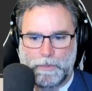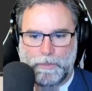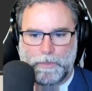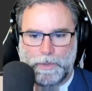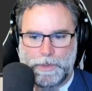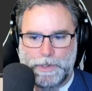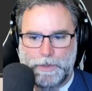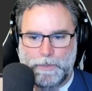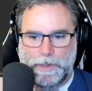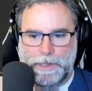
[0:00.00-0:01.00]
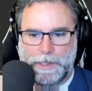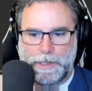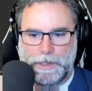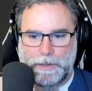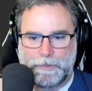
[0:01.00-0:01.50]
What are you
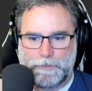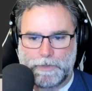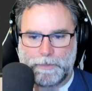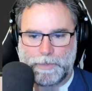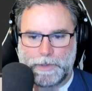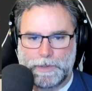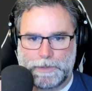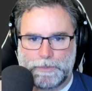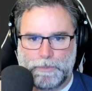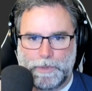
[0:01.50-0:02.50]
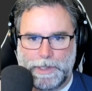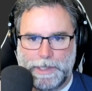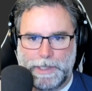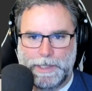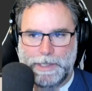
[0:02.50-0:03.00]
hiding from us?
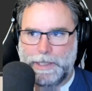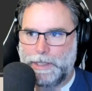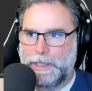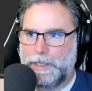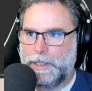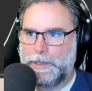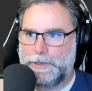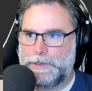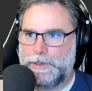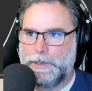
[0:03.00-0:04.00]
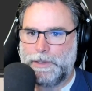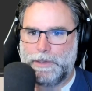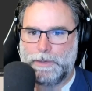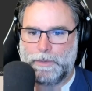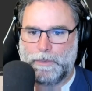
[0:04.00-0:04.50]
Why can I not see you?